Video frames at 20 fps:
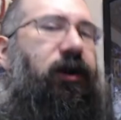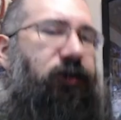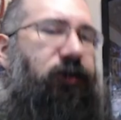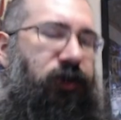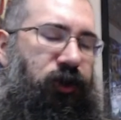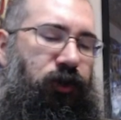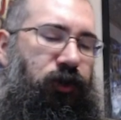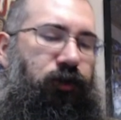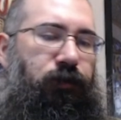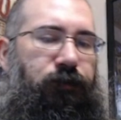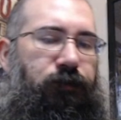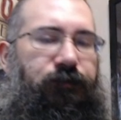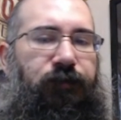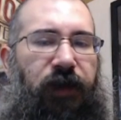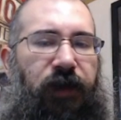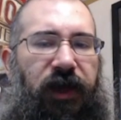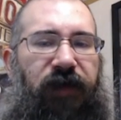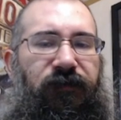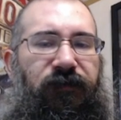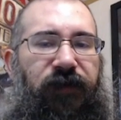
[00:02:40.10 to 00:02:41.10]
to
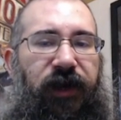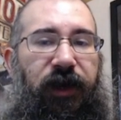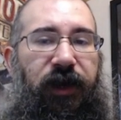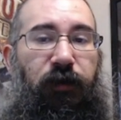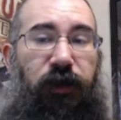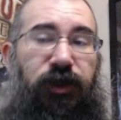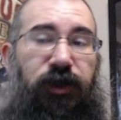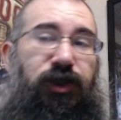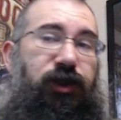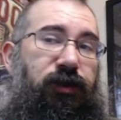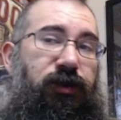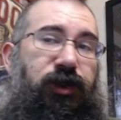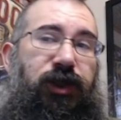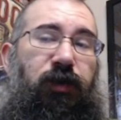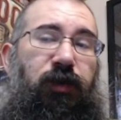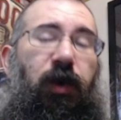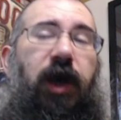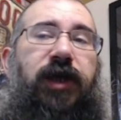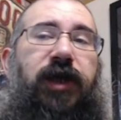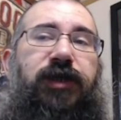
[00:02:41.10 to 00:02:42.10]
Infinite, which she
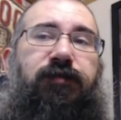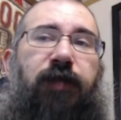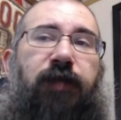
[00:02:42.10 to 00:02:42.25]
was.